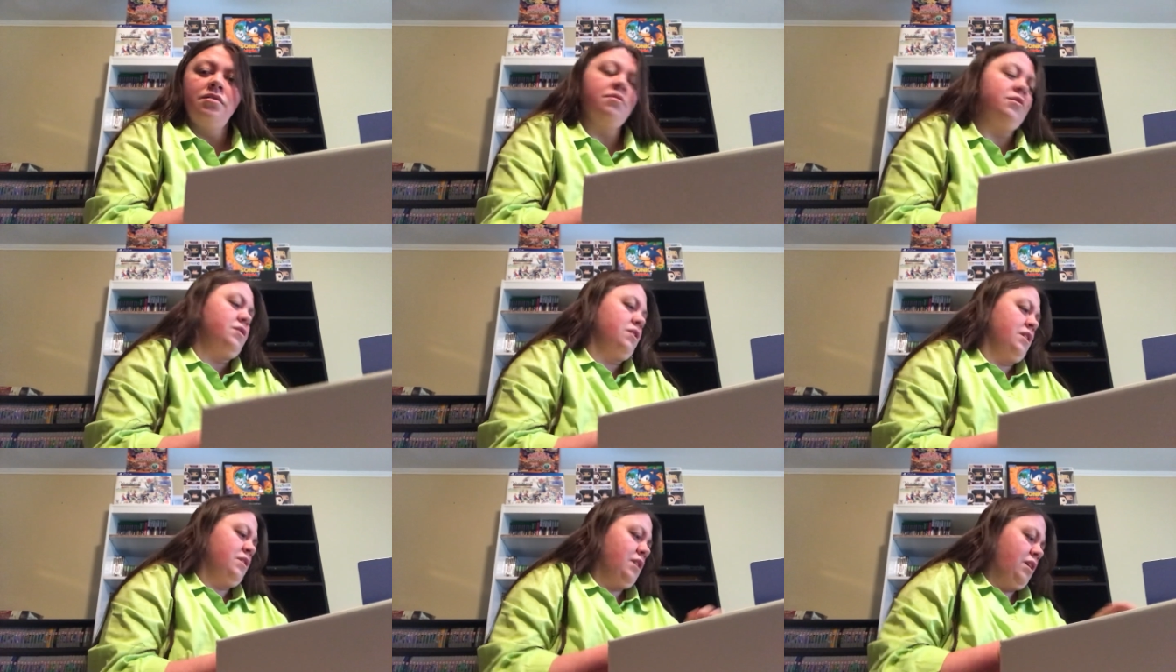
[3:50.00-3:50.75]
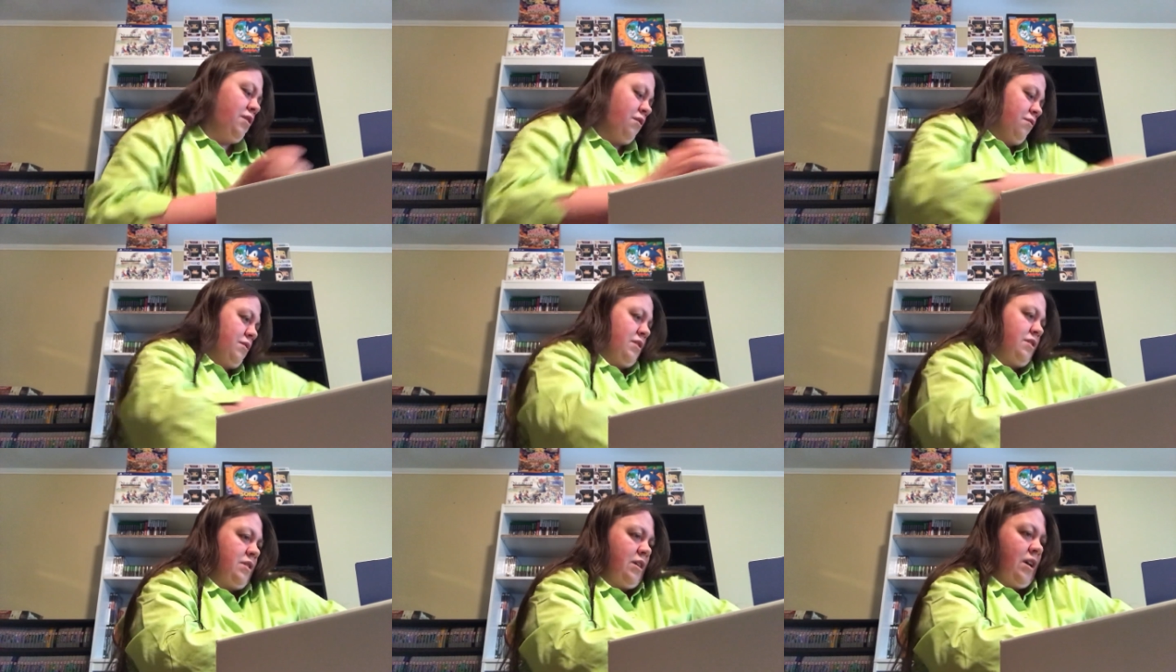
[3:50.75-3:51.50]
We're just going to set those
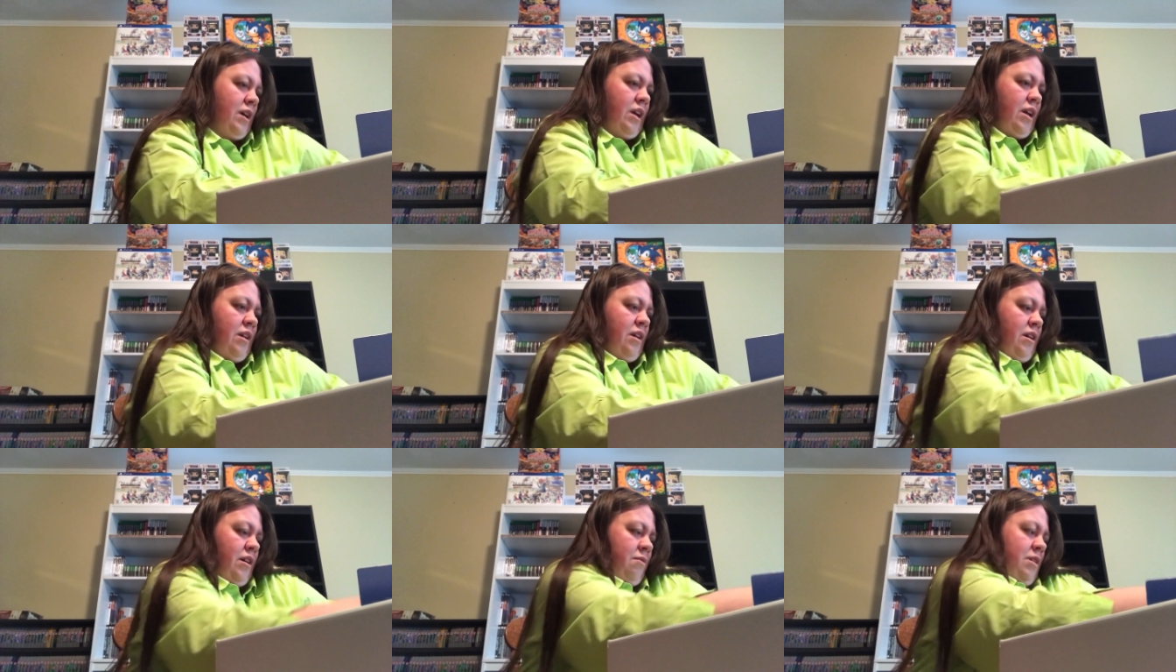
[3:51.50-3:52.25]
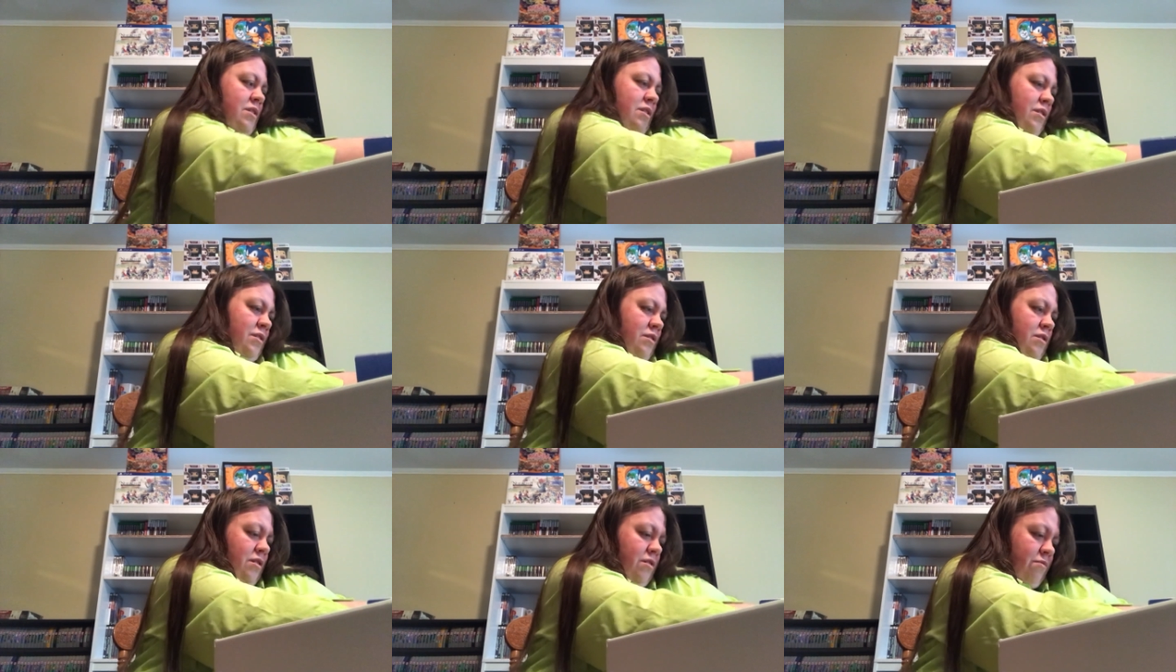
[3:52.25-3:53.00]
aside, and I'm guessing
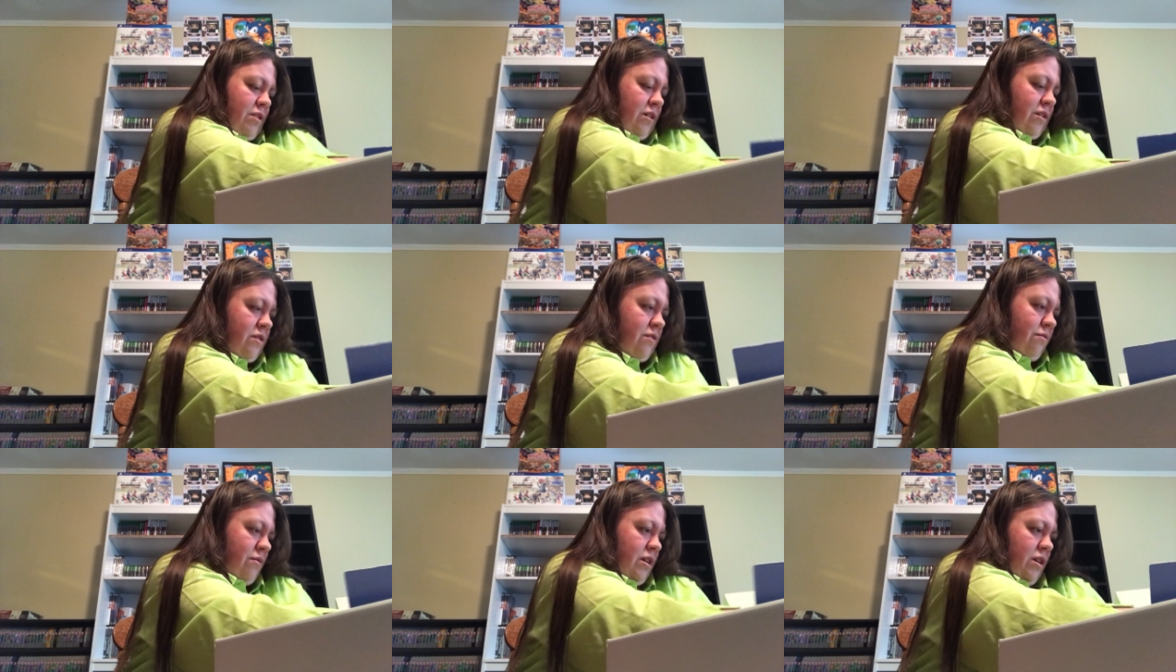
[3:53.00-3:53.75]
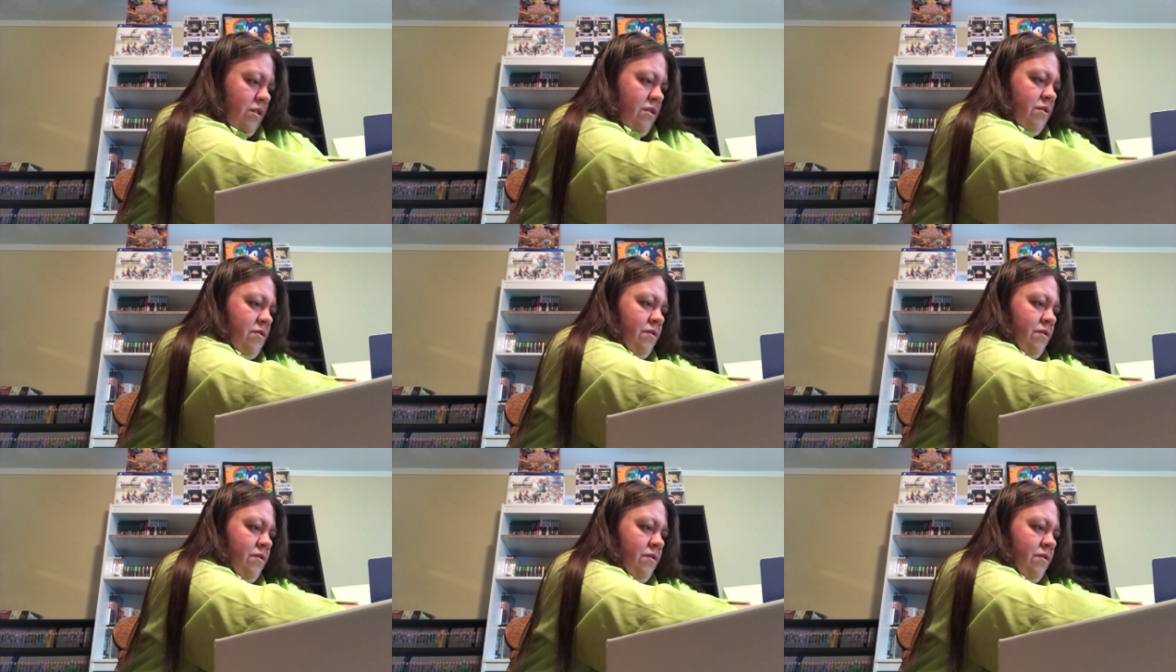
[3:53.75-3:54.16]
this humongous one is